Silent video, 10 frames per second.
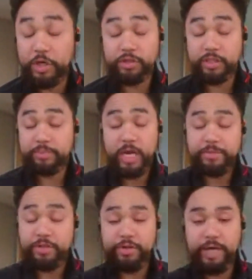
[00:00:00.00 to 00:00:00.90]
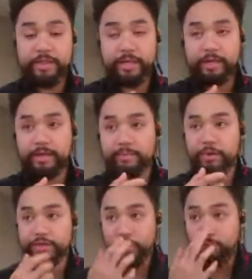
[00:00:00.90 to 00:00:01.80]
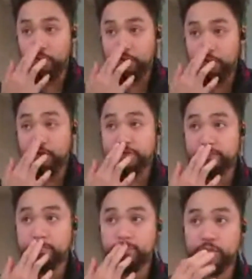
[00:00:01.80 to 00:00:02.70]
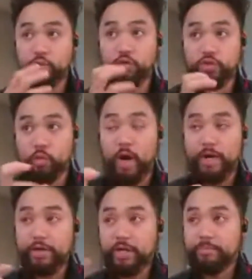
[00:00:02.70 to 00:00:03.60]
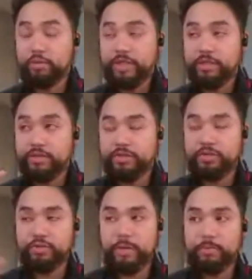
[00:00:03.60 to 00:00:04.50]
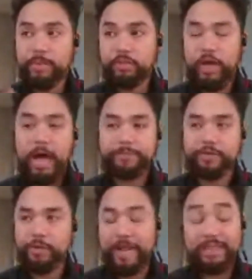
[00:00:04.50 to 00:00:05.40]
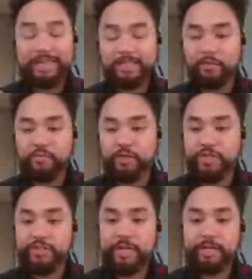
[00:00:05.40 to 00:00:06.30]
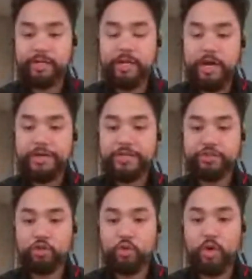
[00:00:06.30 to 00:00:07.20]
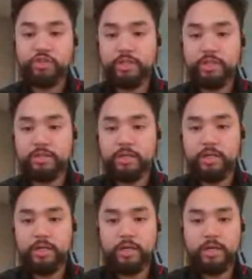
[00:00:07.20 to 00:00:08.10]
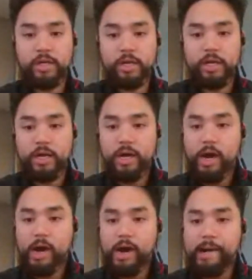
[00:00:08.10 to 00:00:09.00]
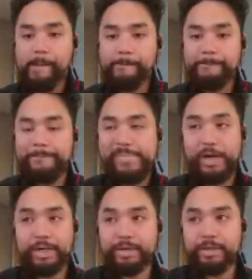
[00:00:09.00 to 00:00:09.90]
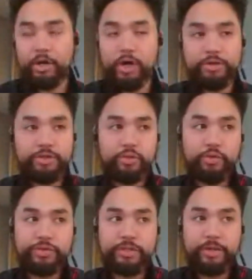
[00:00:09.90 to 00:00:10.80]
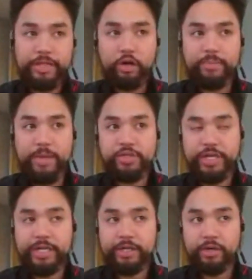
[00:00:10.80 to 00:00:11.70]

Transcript: sometimes, I'm pretty sure both of those schools require you to complete those 2 supplemental apps. So, I mean, I think some of them are just like additional questions. But, other schools, they don't mention it